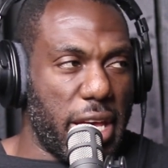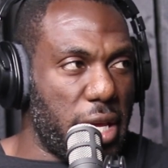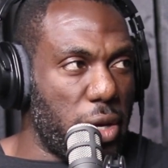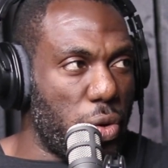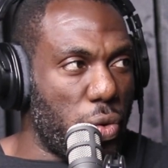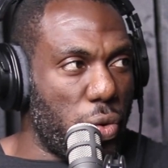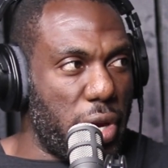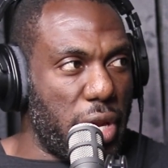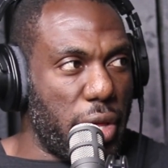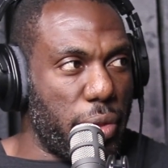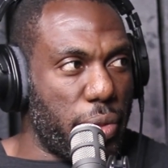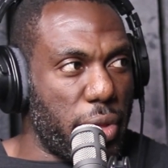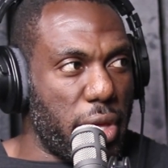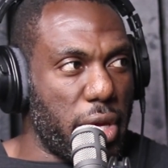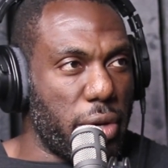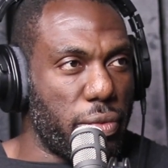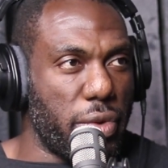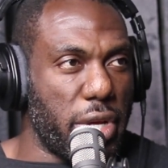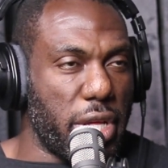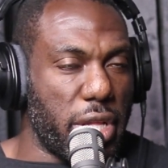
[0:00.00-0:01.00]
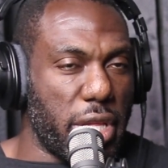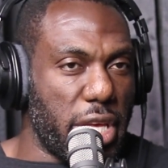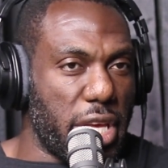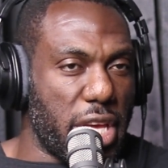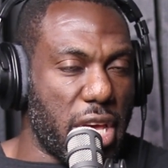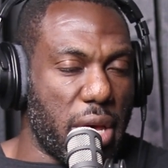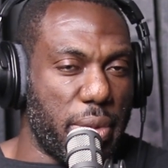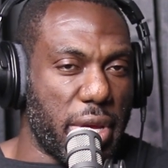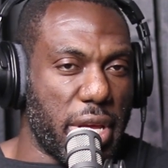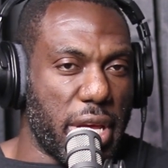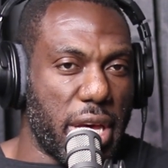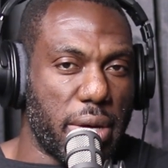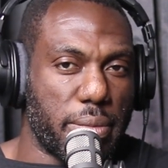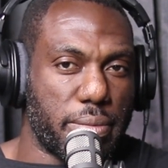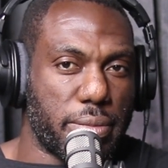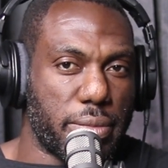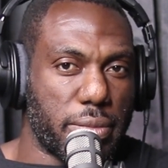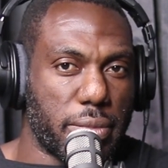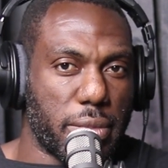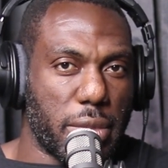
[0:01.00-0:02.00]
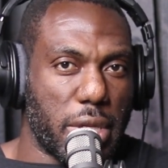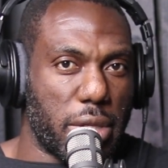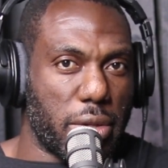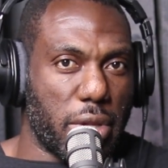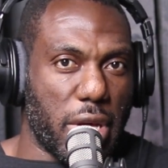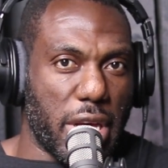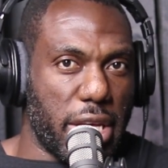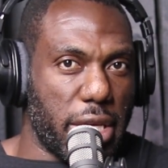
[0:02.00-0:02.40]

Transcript: MMA or anything really coming up.